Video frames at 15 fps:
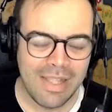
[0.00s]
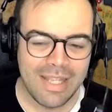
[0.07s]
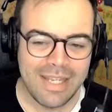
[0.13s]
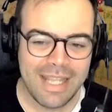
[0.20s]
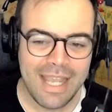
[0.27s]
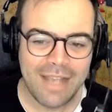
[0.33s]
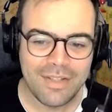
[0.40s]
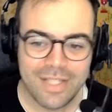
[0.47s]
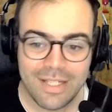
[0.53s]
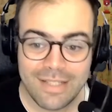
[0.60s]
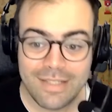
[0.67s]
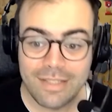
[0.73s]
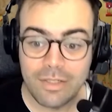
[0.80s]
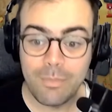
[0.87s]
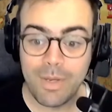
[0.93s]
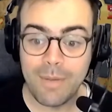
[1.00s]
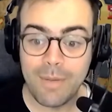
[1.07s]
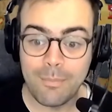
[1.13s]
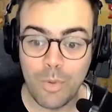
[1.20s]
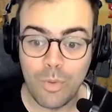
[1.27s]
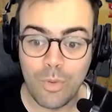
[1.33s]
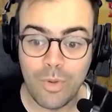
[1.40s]
Now, tell us a little bit
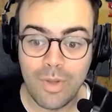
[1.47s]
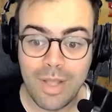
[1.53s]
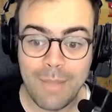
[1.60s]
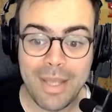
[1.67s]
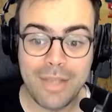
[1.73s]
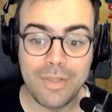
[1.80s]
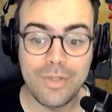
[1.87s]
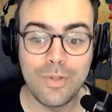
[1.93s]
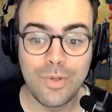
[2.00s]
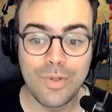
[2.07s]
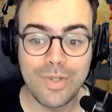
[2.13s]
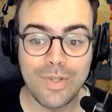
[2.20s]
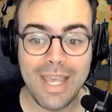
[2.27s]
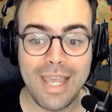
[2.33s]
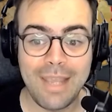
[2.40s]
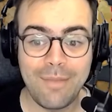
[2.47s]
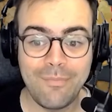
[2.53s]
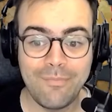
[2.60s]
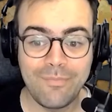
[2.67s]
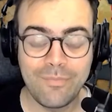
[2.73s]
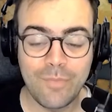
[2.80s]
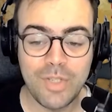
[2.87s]
more about your
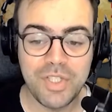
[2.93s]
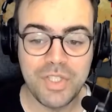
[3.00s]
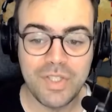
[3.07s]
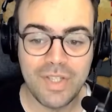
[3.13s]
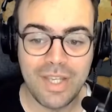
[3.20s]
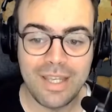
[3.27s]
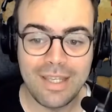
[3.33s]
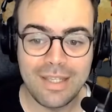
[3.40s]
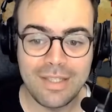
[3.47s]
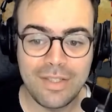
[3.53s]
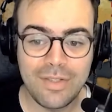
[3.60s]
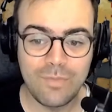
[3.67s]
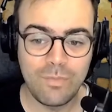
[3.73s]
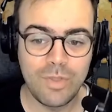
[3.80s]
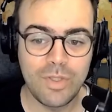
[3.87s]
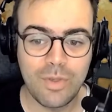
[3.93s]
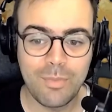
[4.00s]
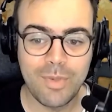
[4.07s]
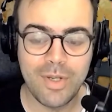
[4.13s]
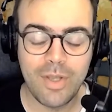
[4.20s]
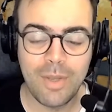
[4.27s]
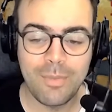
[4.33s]
game, which you talk
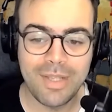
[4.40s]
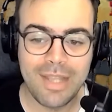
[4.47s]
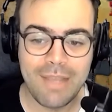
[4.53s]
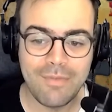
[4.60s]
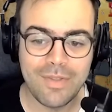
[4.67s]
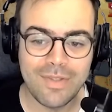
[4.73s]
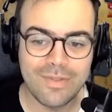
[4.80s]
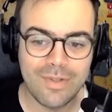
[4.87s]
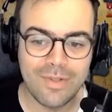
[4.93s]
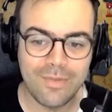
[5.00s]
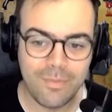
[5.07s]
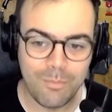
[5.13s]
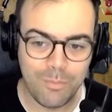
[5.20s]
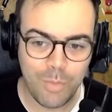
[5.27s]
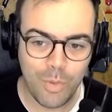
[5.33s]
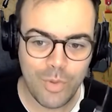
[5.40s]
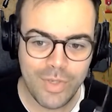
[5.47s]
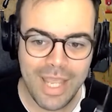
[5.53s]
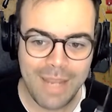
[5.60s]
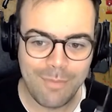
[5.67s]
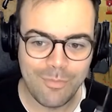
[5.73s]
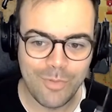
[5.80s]
pretty openly having sort of board
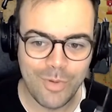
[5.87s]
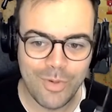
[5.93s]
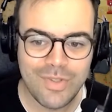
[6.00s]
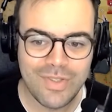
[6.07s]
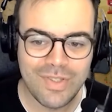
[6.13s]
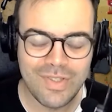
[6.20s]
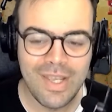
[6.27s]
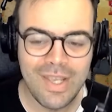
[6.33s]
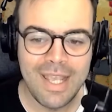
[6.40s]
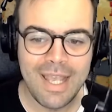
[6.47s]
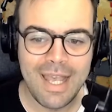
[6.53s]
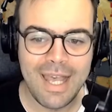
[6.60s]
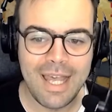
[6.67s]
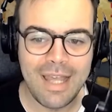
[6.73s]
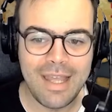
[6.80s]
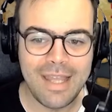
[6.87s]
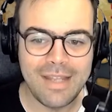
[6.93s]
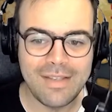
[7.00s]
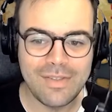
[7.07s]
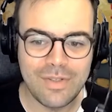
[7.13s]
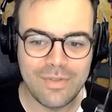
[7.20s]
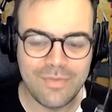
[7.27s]
game roots
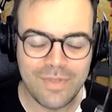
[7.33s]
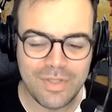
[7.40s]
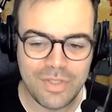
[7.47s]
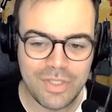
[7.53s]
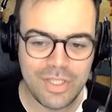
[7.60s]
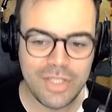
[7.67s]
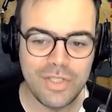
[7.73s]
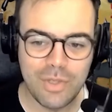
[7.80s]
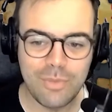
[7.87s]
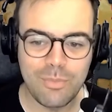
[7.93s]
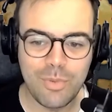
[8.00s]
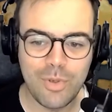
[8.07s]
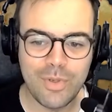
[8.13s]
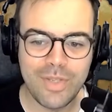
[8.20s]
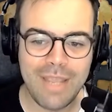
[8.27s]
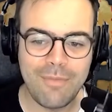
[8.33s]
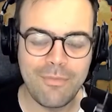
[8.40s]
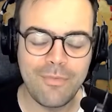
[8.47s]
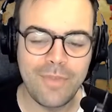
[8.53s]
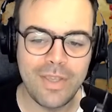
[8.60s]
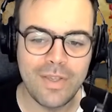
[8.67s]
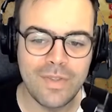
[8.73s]
and sort of a digital board game
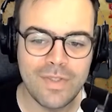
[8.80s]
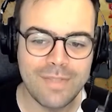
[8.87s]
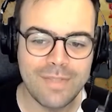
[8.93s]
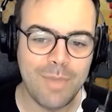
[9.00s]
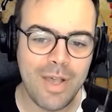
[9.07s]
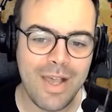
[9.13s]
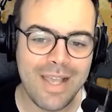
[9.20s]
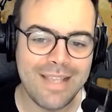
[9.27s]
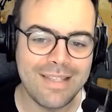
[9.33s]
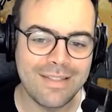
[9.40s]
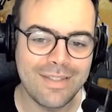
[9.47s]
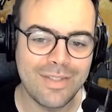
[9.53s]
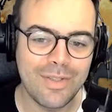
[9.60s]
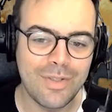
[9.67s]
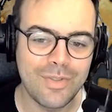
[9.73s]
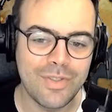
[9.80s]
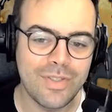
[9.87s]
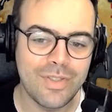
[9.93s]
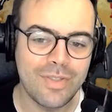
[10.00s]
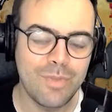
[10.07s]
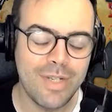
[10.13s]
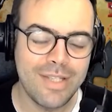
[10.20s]
feel, Spies and
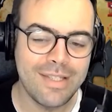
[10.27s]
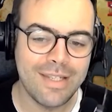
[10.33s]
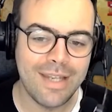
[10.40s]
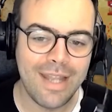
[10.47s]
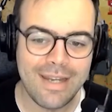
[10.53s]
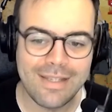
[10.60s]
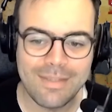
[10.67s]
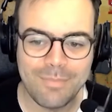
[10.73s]
Soldiers. What is it and how does it